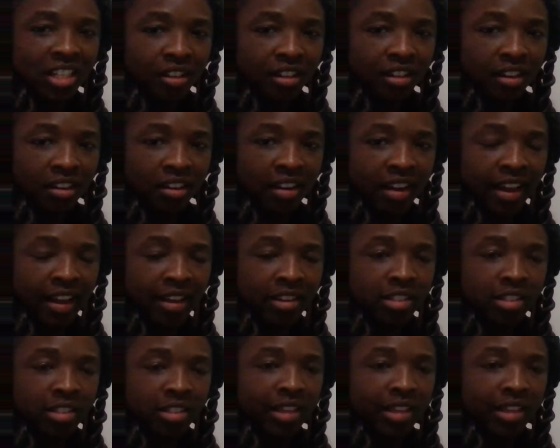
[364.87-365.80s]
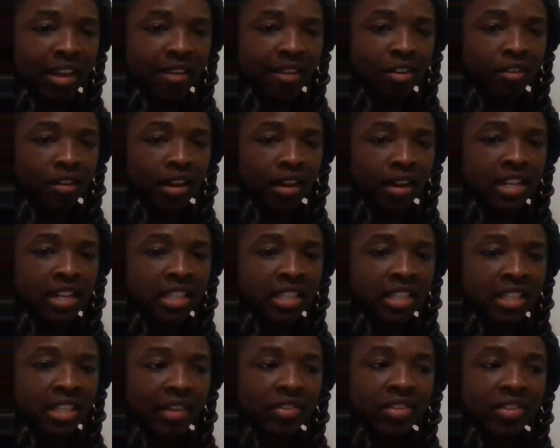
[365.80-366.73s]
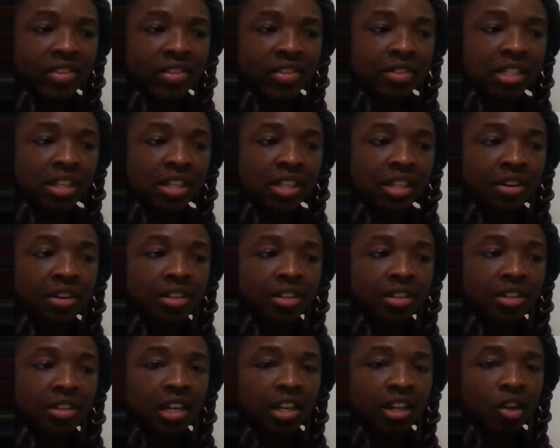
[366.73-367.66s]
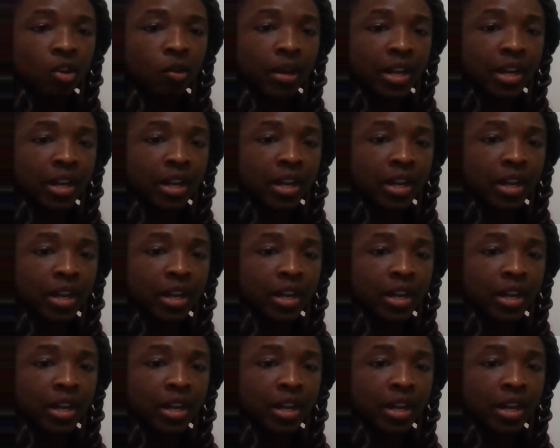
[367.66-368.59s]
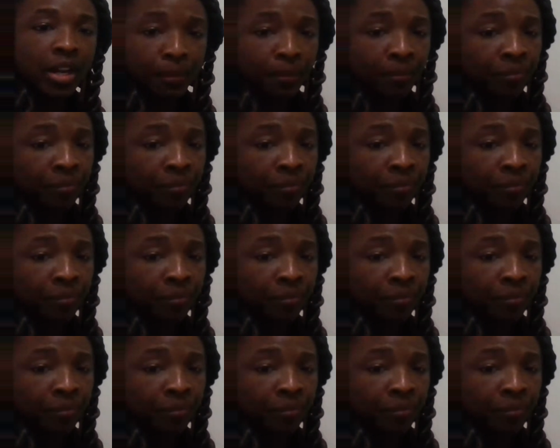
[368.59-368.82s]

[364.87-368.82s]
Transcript: all right? So you have to have a radius and you have to have a center to get the equation of a circle.